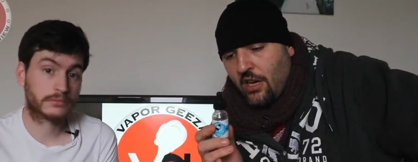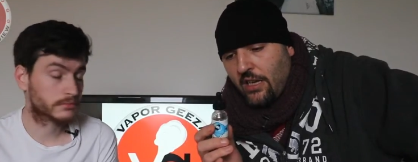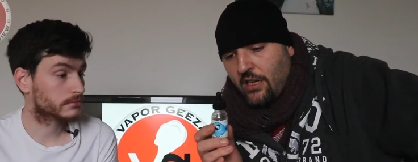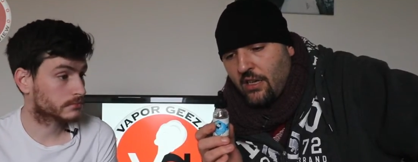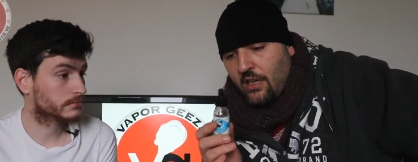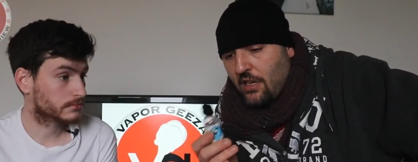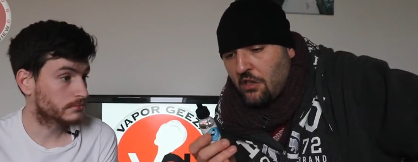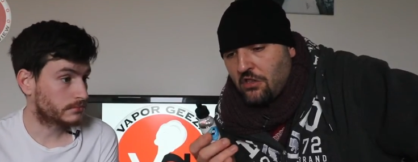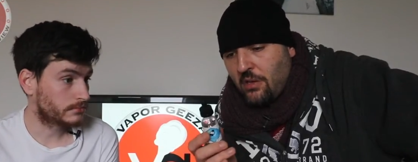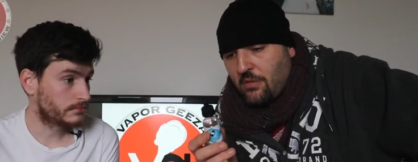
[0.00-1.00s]
Speaker 1: liked it.
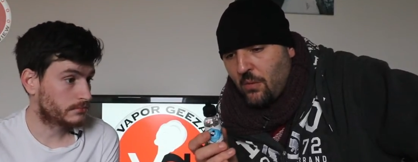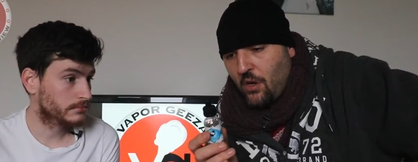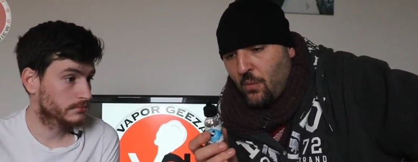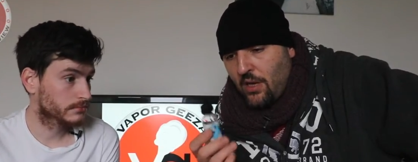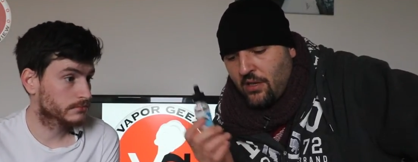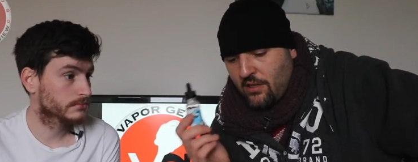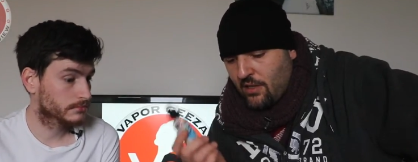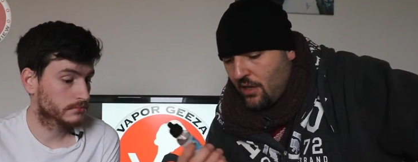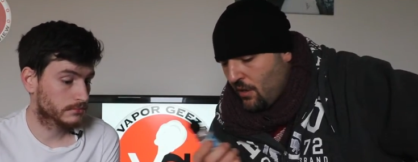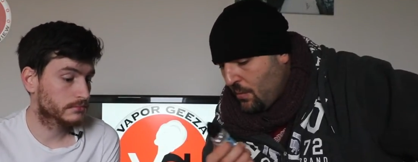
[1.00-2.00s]
Seems to work wonders.
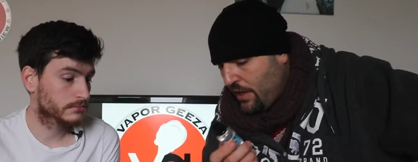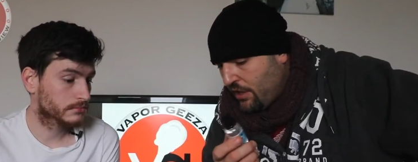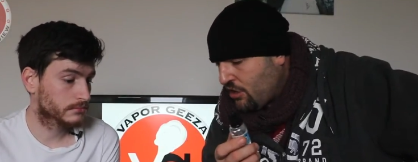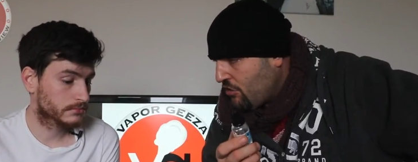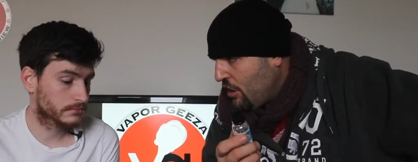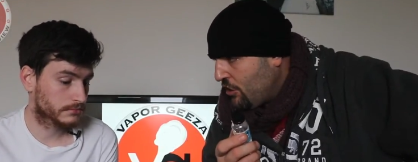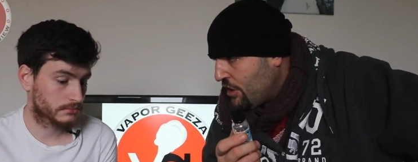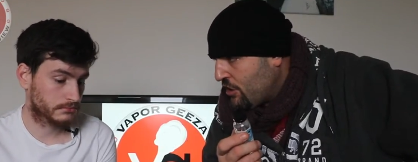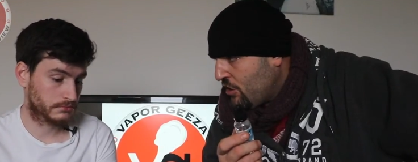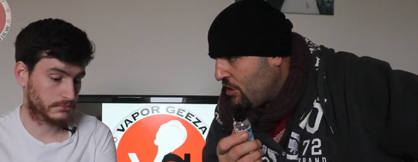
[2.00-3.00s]
We're going to try it on
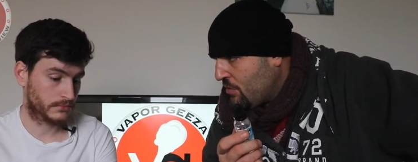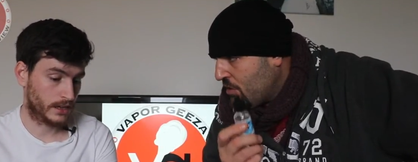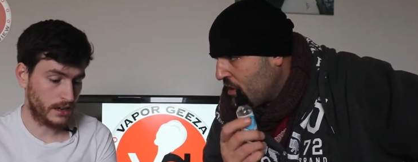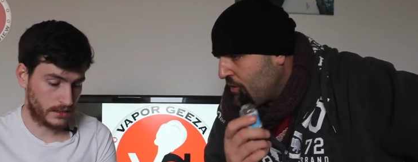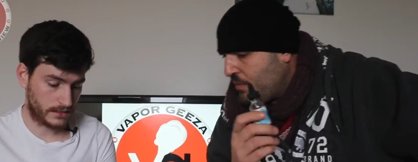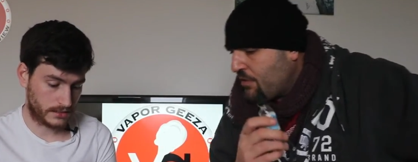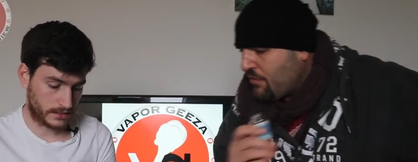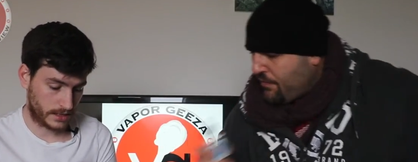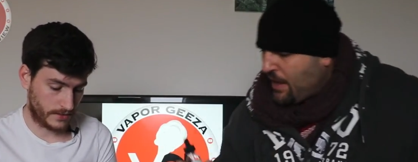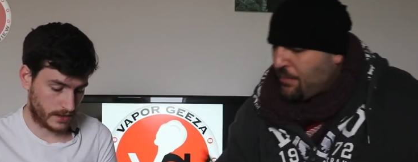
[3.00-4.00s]
these coils. Yeah, see if,
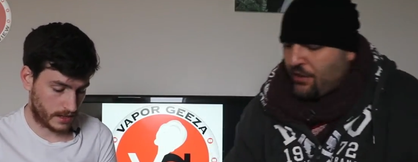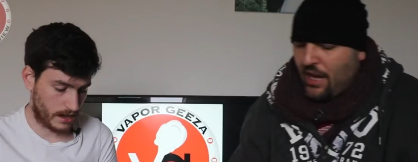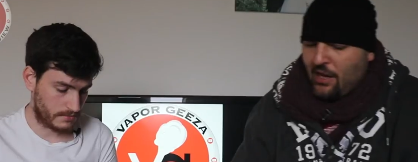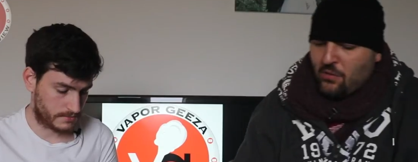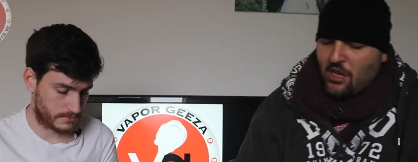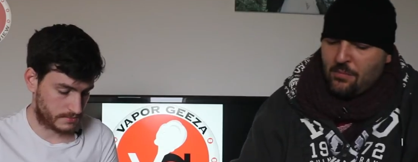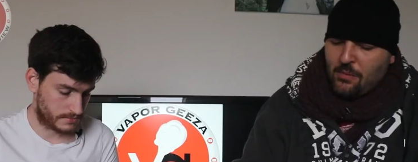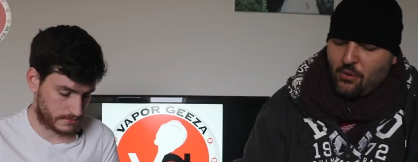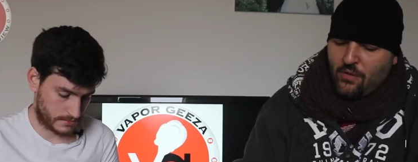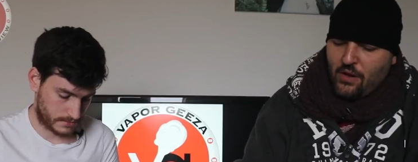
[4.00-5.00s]
vape on that a little tiny bit
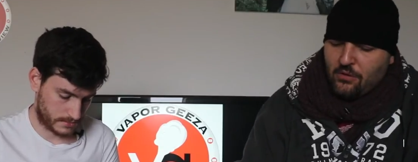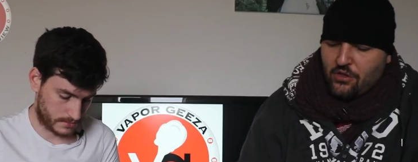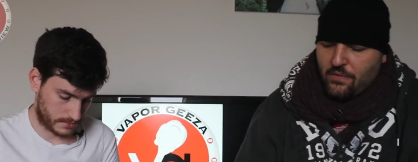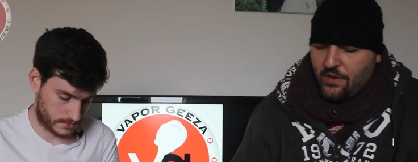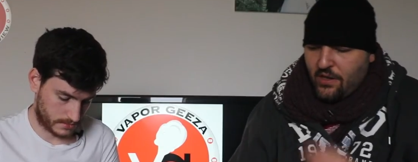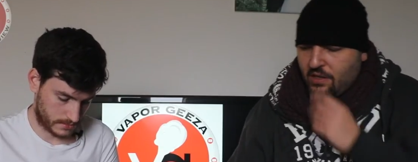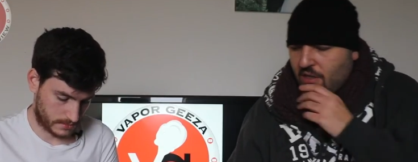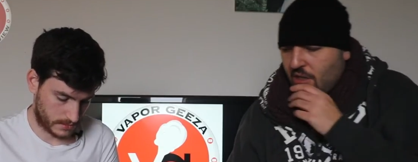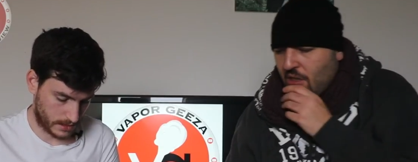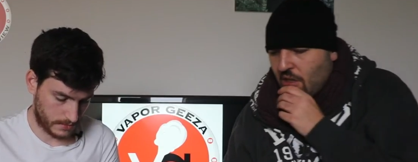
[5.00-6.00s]
more if I was you first.
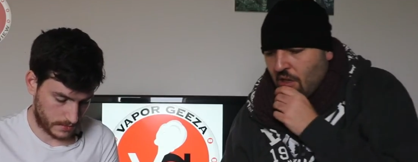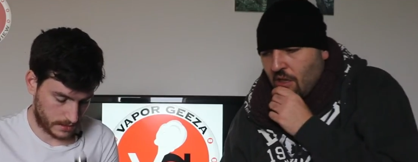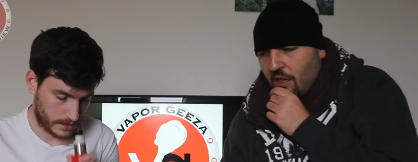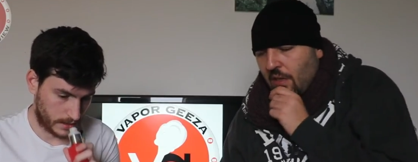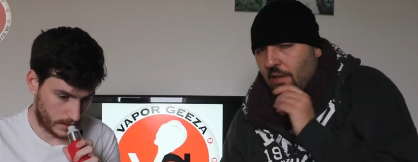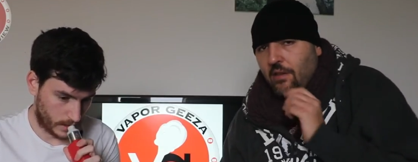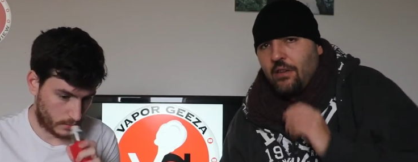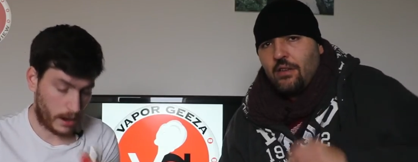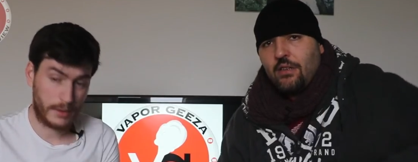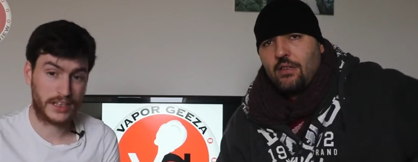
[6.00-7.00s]
Speaker 2: Yeah.
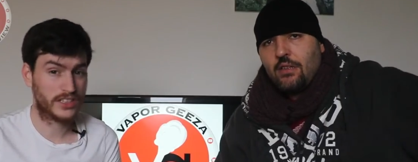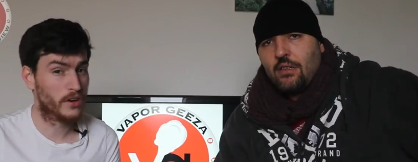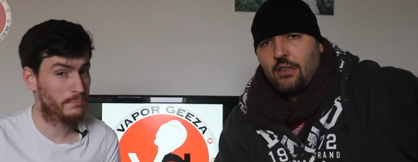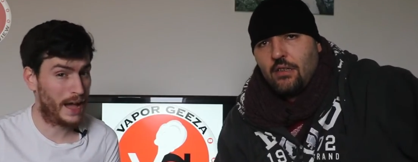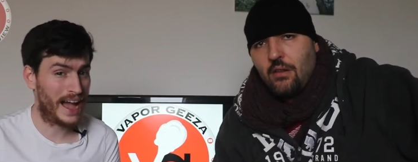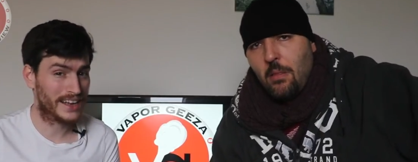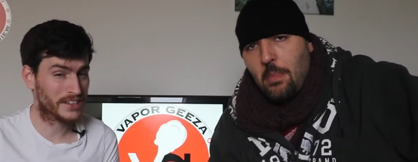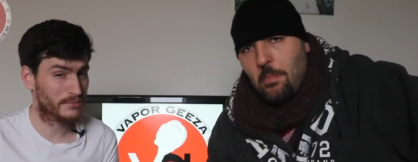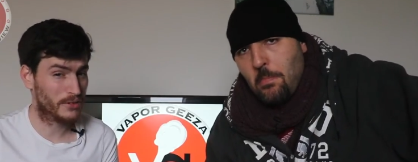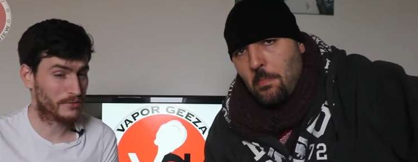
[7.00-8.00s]
Well, I mean, it's not bad,
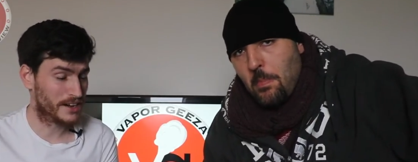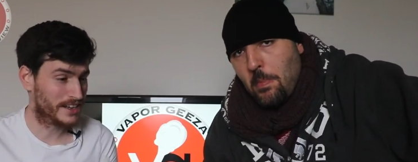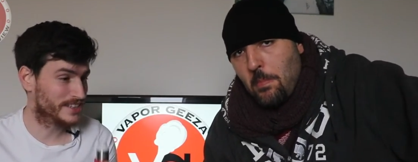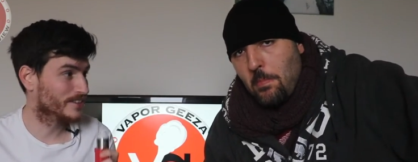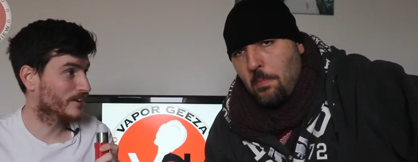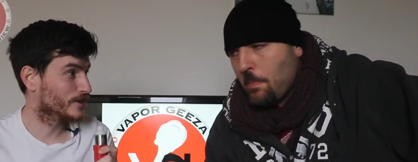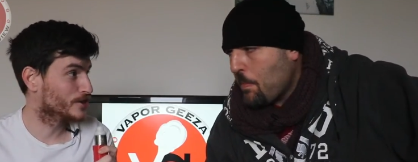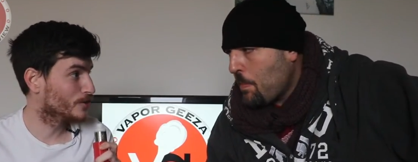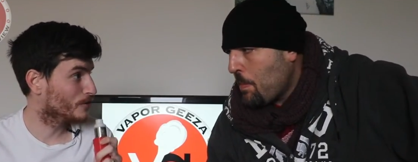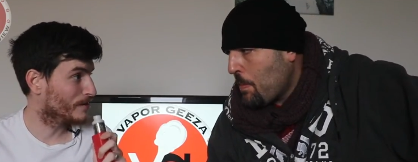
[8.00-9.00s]
so I'm not really, it's not like a
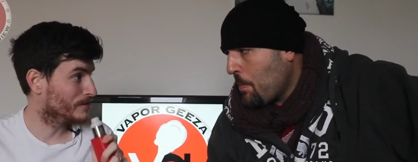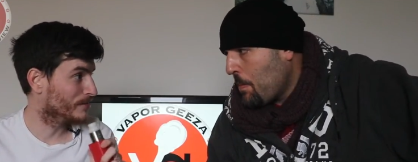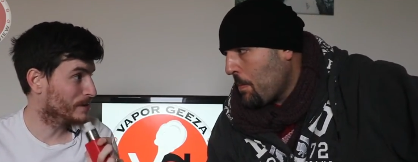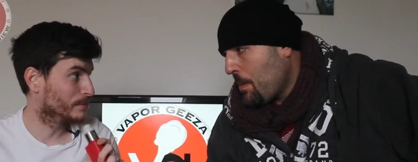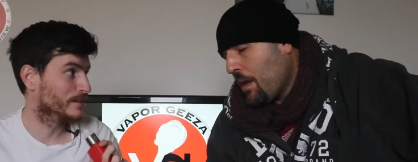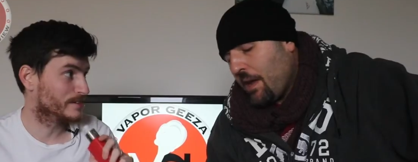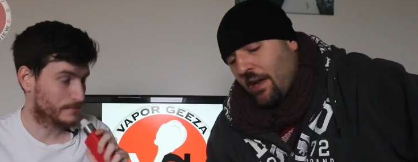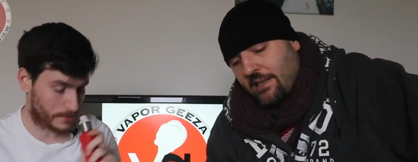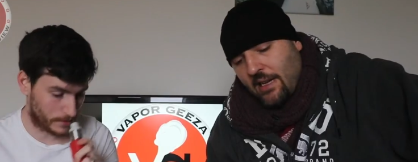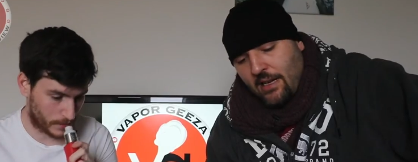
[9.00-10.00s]
chore having a vape on yeah, yeah
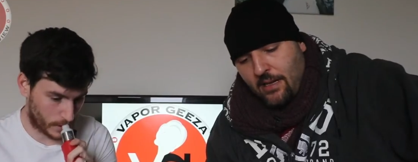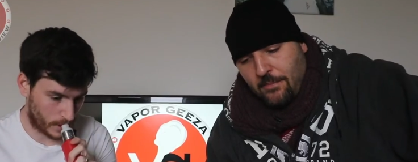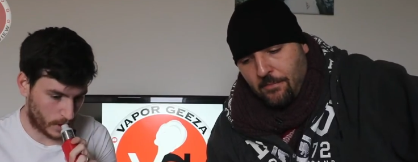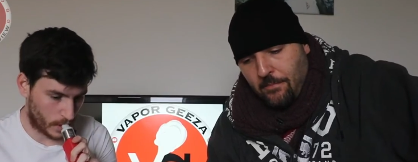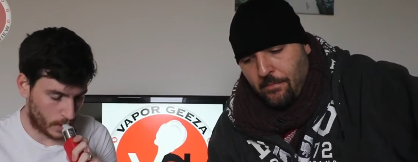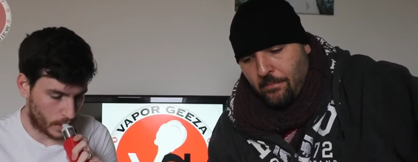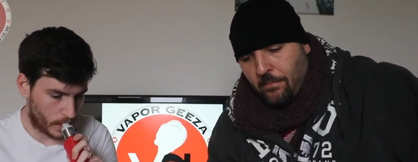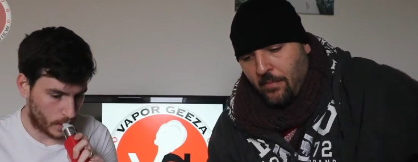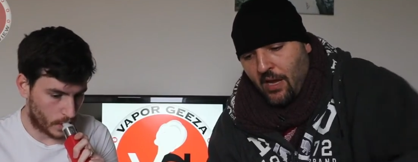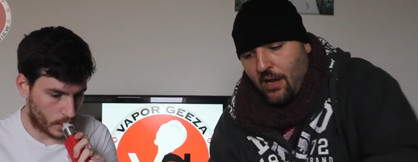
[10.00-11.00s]
exactly.
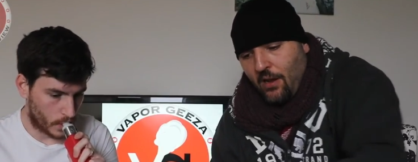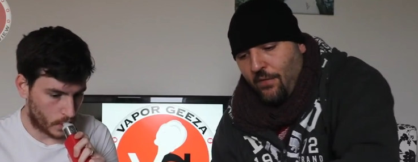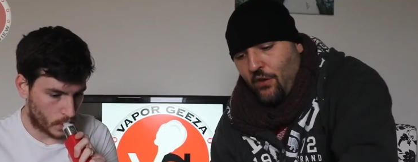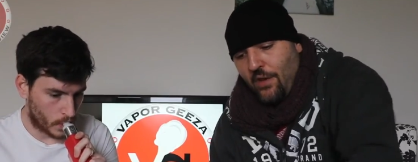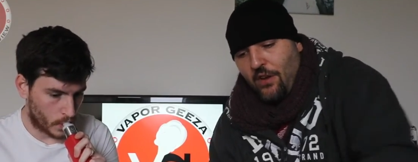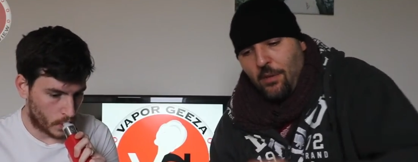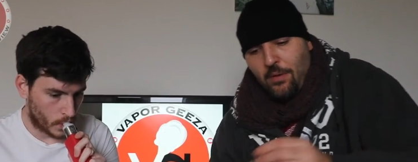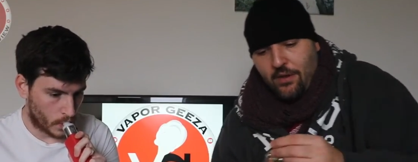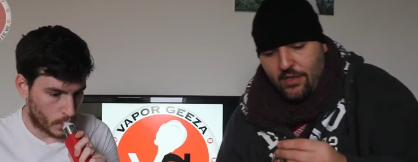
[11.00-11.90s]
Speaker 1: And look, I've not even opened